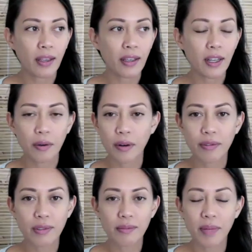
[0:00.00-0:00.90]

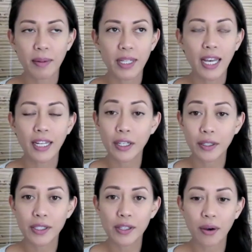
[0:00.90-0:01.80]
maybe 10
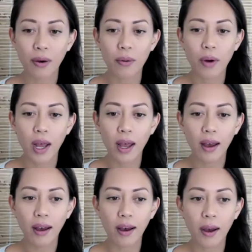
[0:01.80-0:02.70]
years ago,
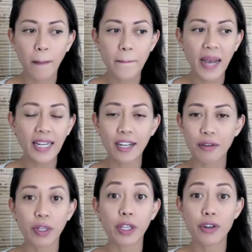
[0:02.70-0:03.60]
I didn't
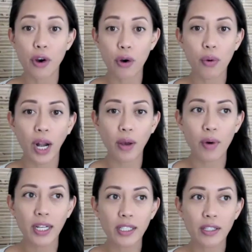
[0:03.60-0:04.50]
really know what I
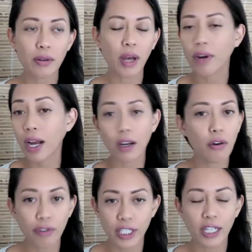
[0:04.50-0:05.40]
wanted to do.
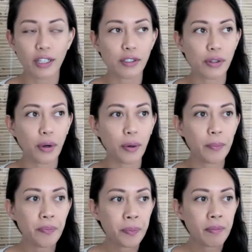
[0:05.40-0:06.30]
Over 10 years ago,
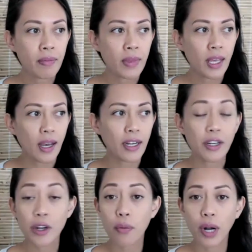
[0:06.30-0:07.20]
I didn't
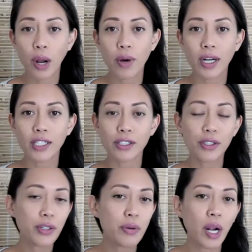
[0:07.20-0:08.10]
know what I wanted to
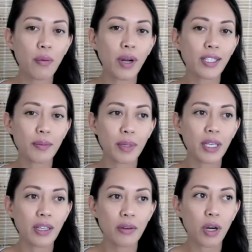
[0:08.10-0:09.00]
do, what I wanted to
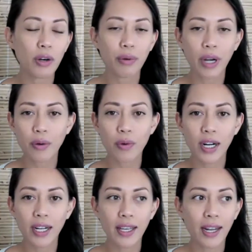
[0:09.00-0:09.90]
be, what career I
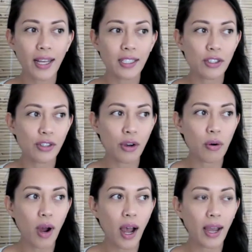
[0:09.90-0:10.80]
wanted. And
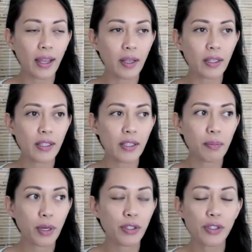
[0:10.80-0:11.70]
so I
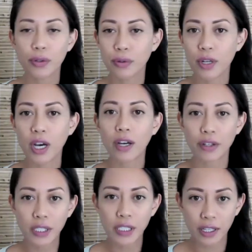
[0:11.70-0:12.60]
pursued a
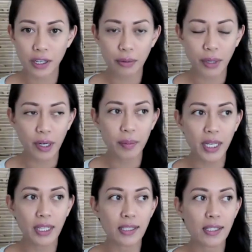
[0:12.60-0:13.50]
nursing career
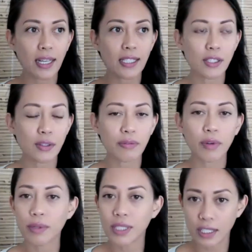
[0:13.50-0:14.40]
because that's sort of
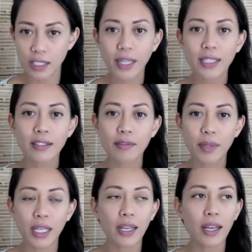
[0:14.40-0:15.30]
what was expected of
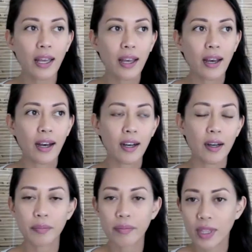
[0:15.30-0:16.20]
me.
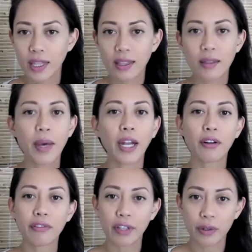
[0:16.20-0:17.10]
The
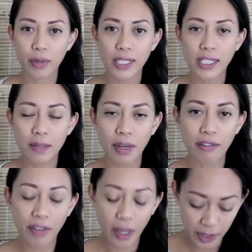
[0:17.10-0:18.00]
medical field runs in my
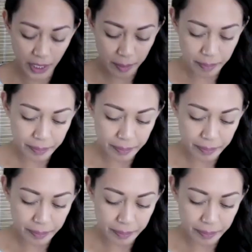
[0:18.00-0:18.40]
family.